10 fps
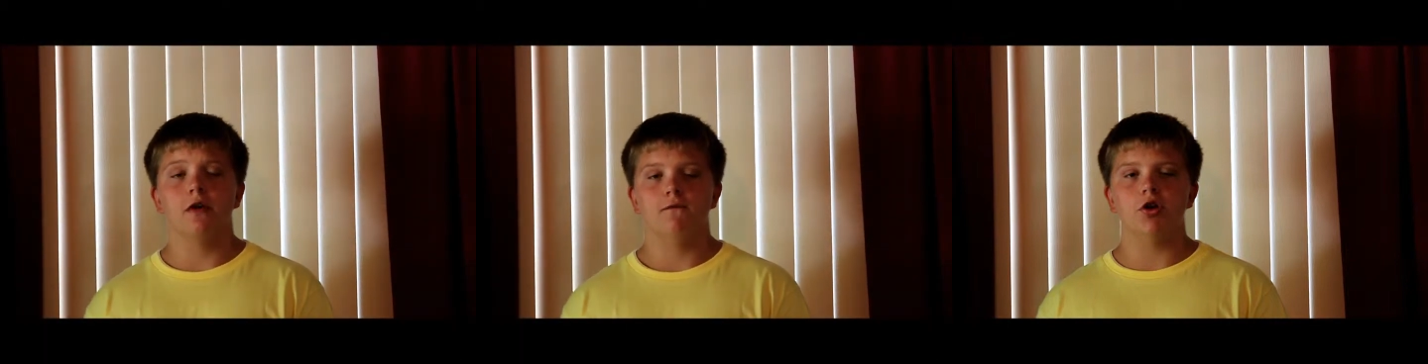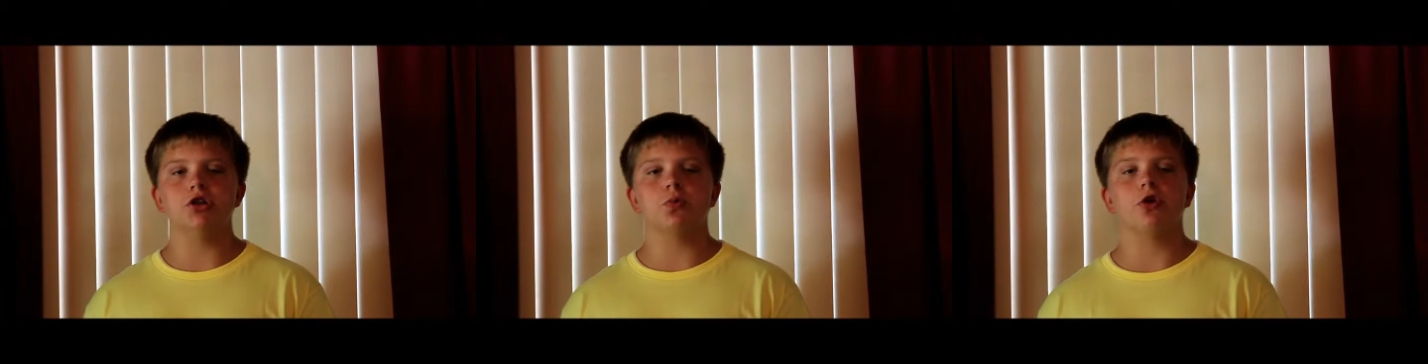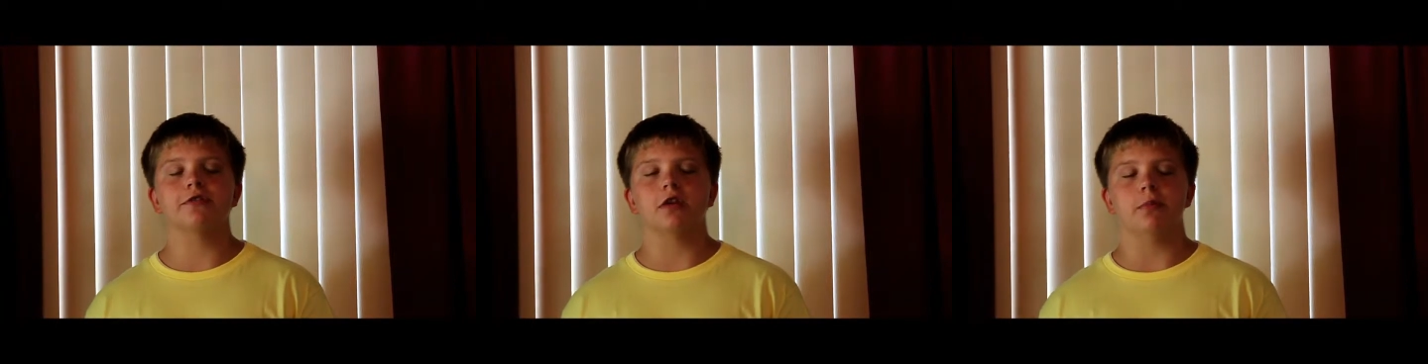
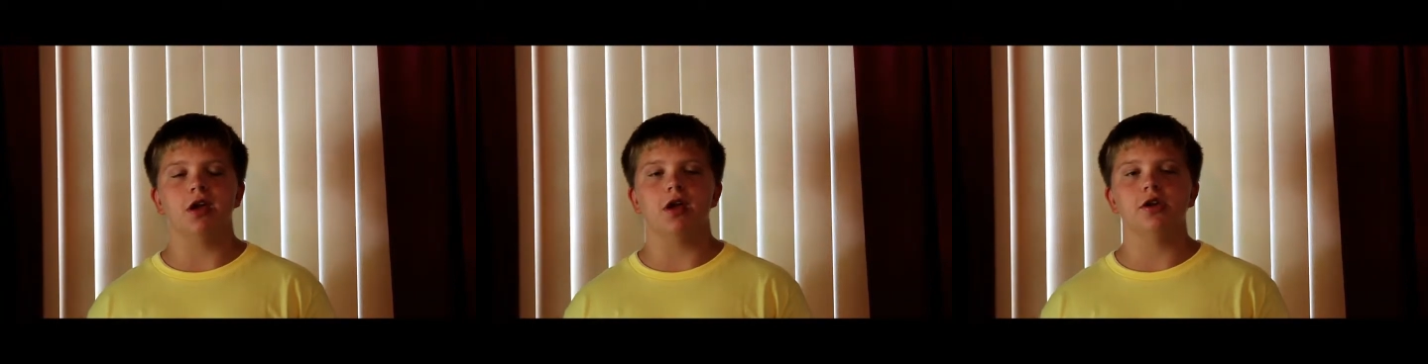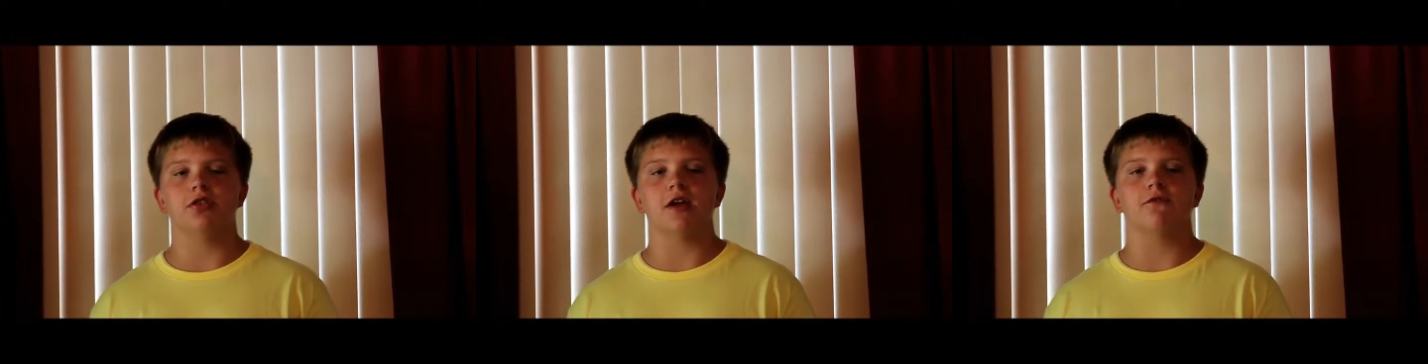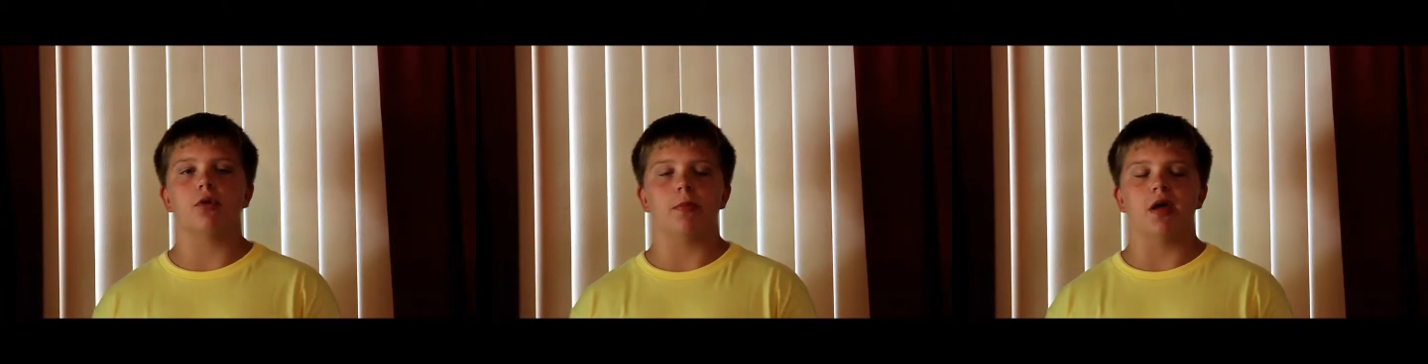Visuals can be anything
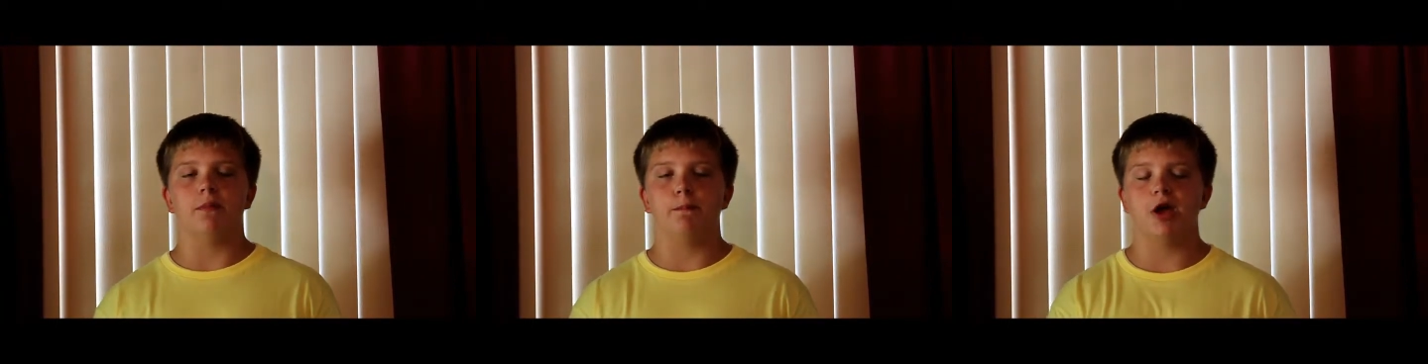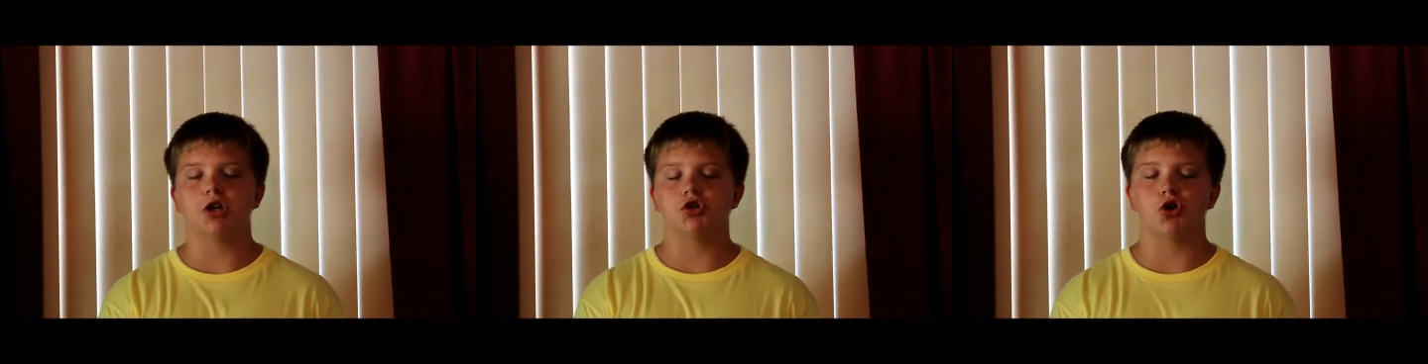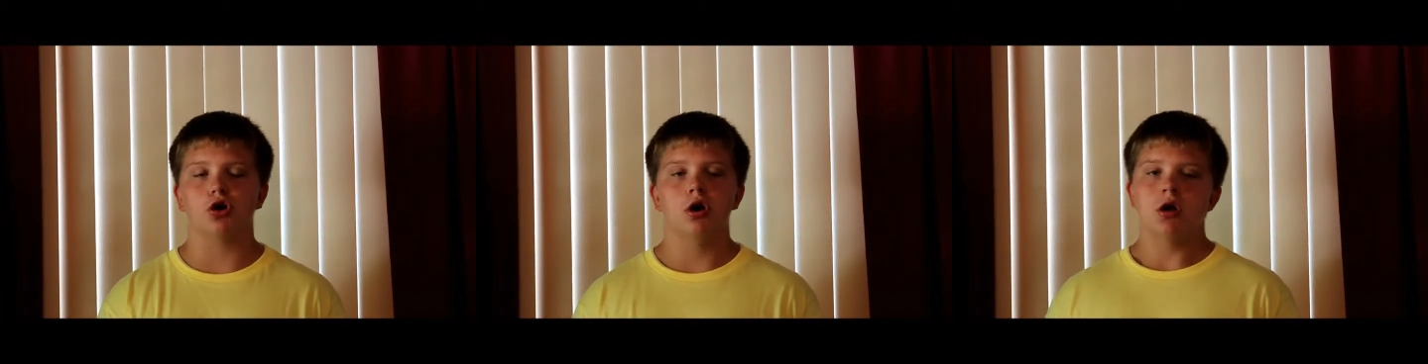from a
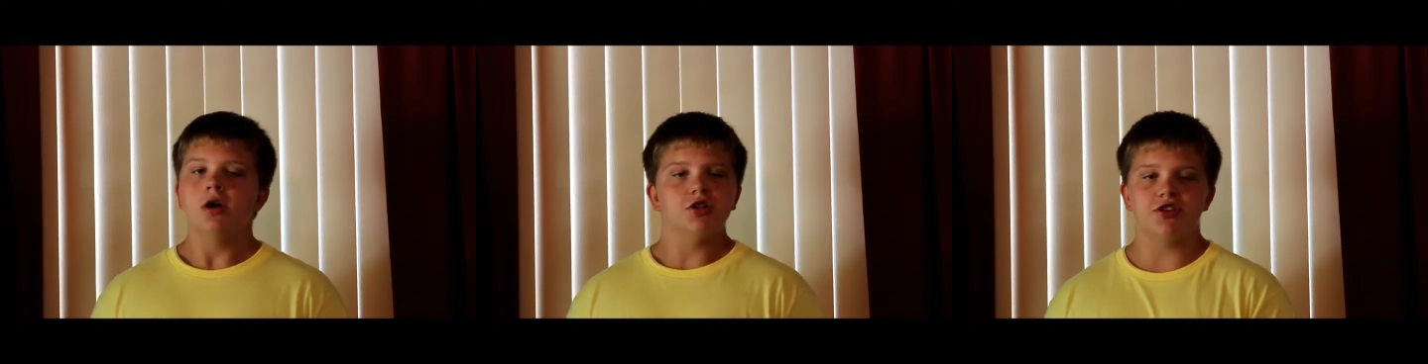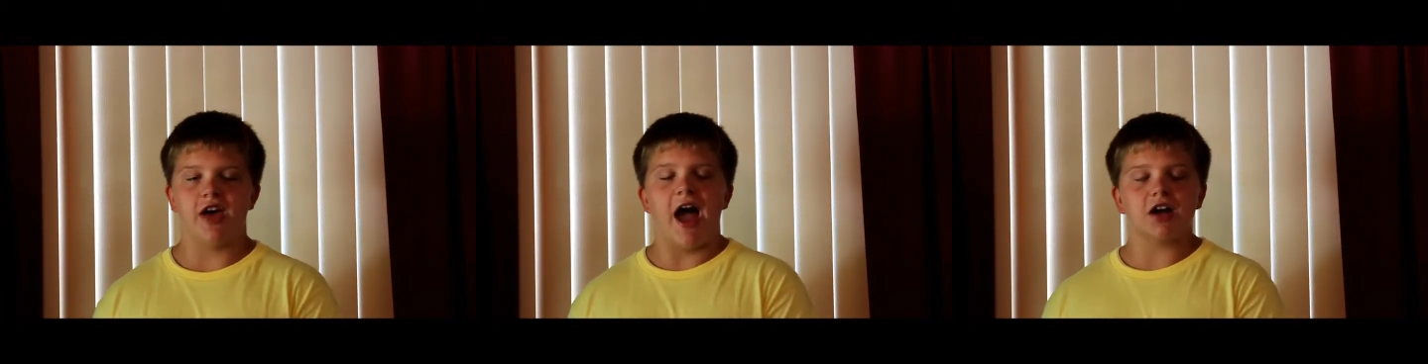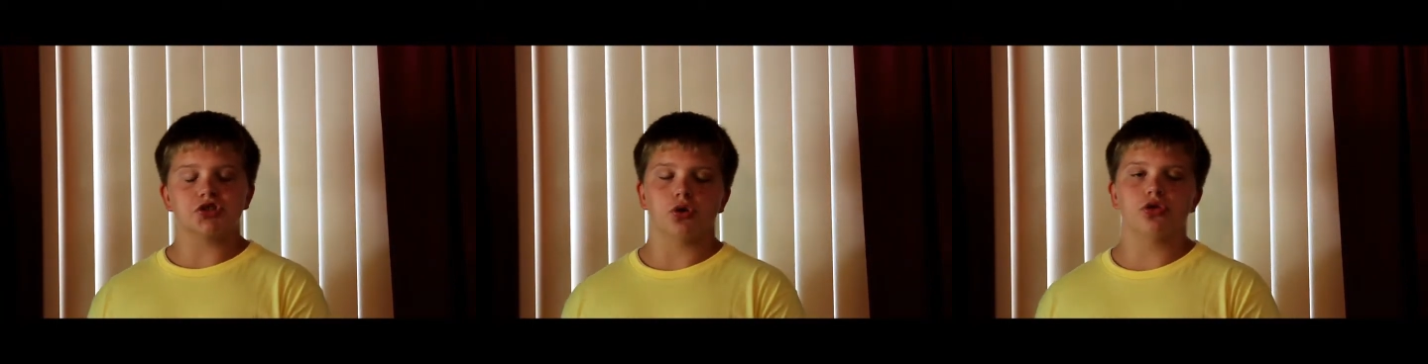picture to the
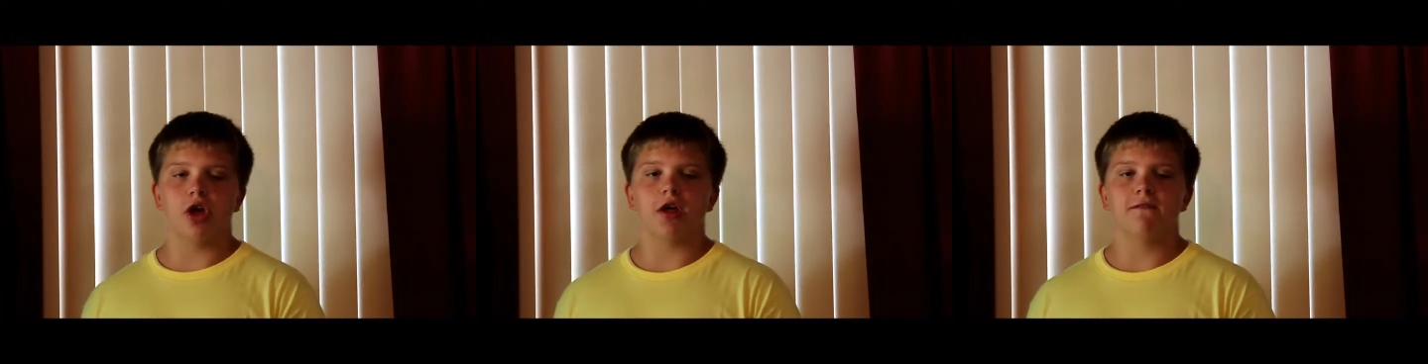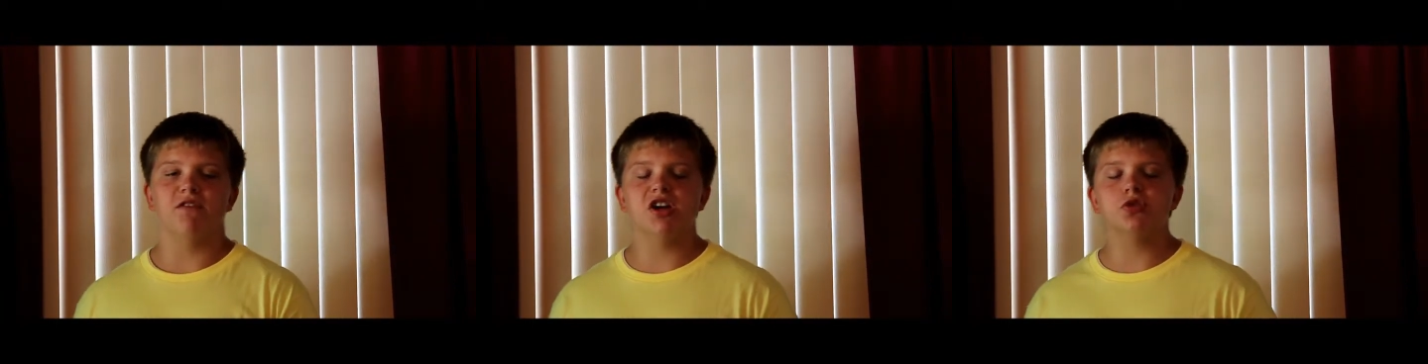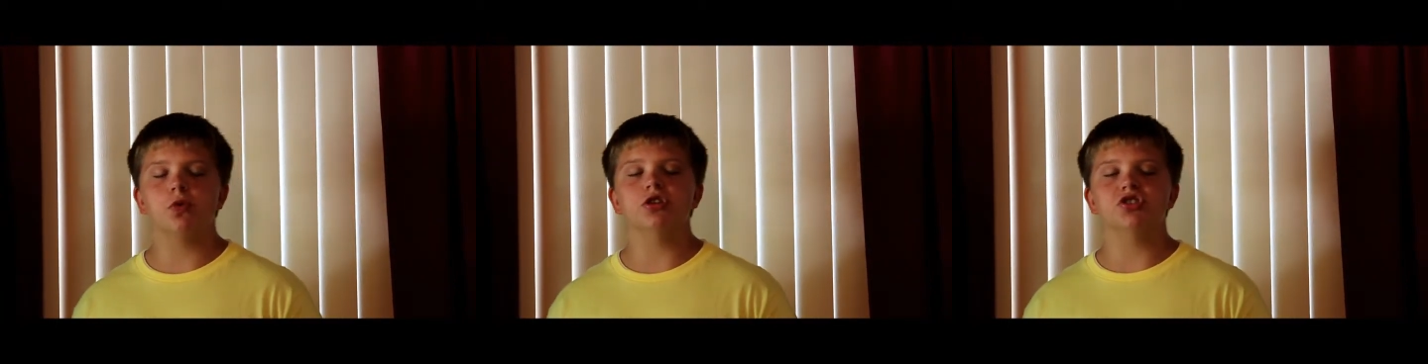actual thing.
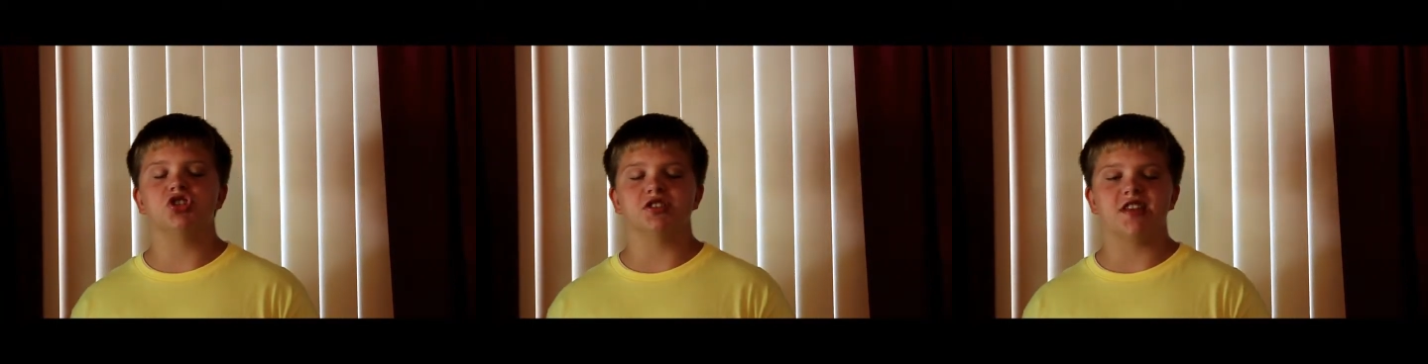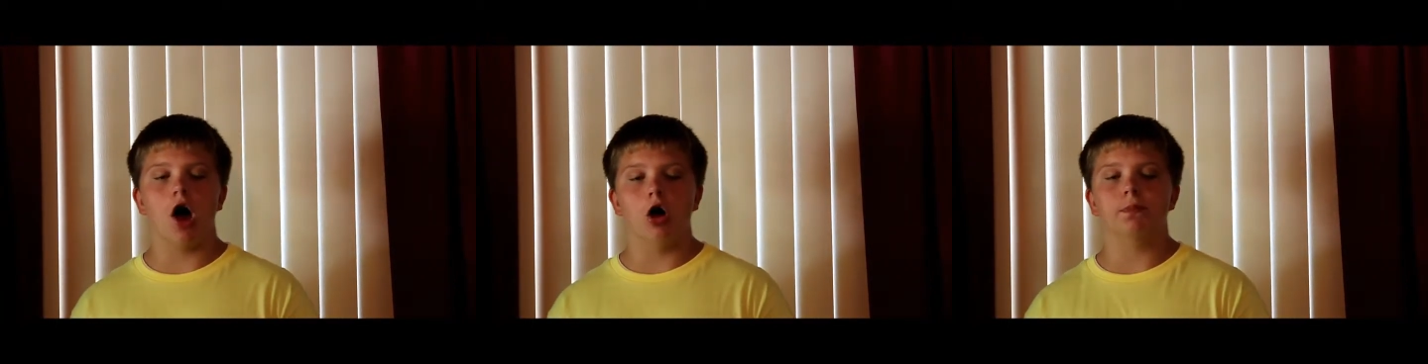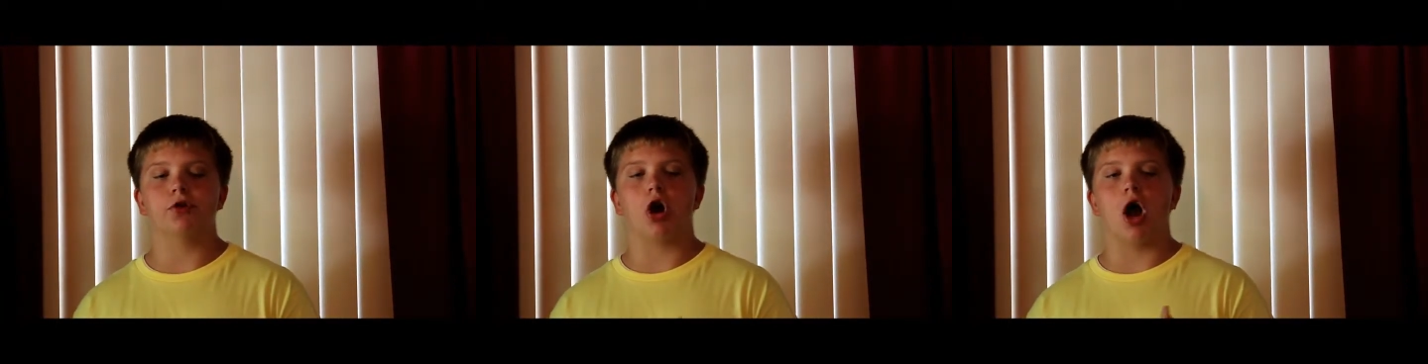Visuals just
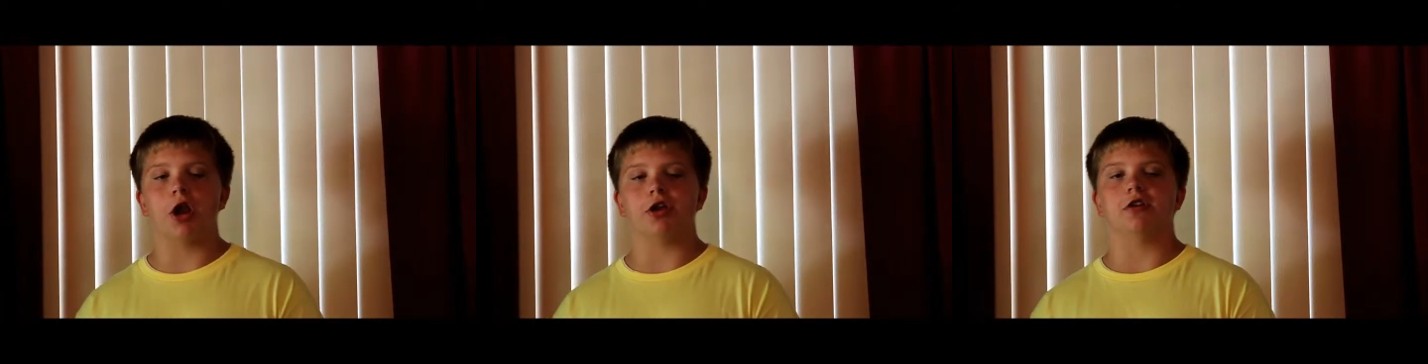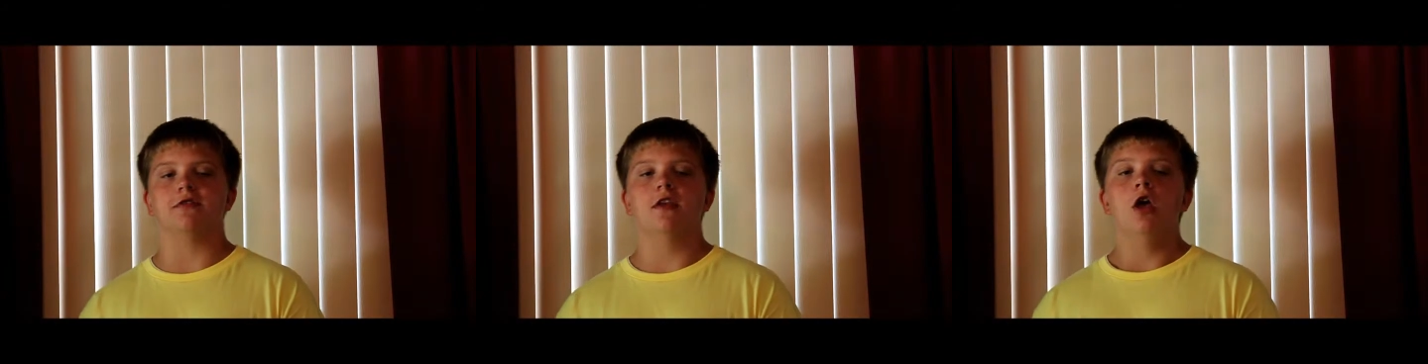help your audience